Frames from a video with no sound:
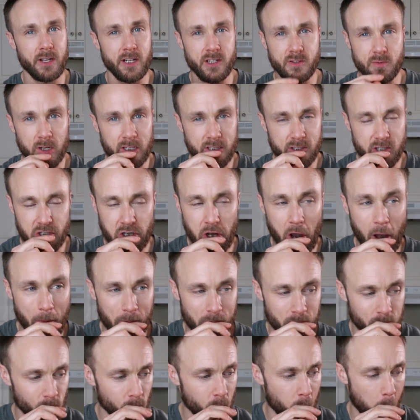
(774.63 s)
these ones are
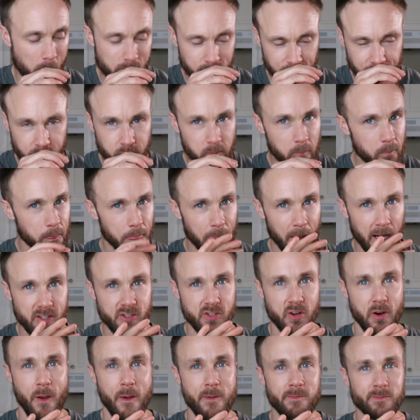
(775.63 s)
not,
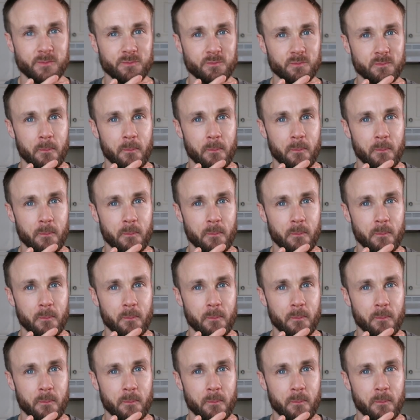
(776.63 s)
sorry.